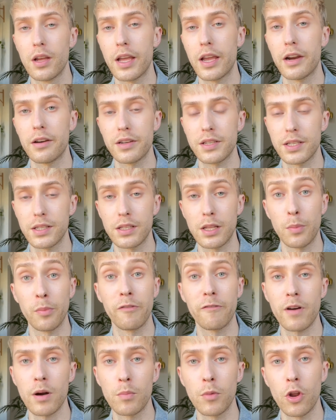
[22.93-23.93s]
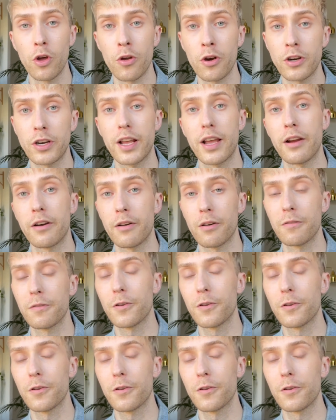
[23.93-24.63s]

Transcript: hair system from Lord Hair of